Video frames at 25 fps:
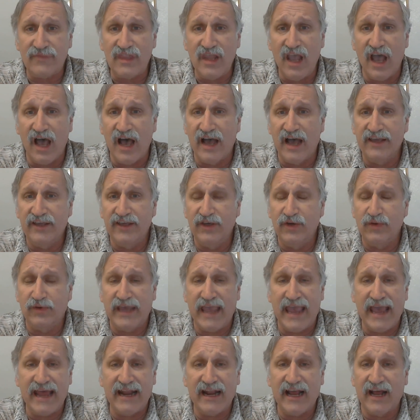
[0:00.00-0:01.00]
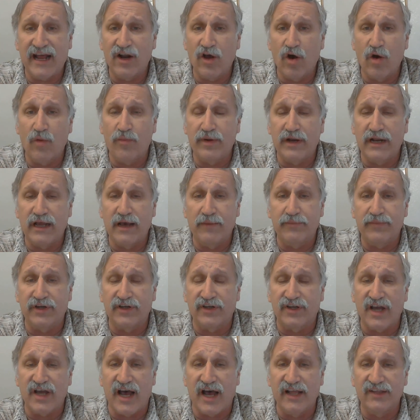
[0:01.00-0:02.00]
You cannot open up
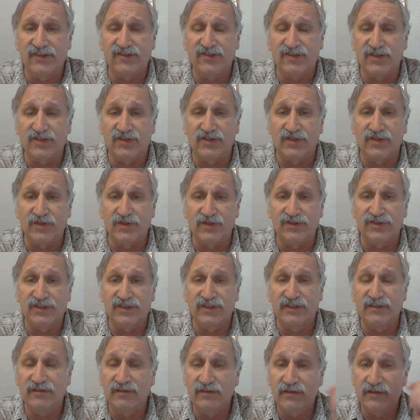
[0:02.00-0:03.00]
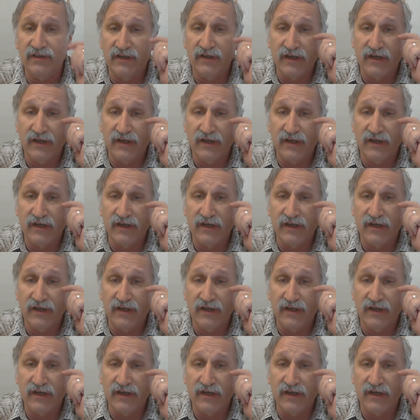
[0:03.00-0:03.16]
your Constitution,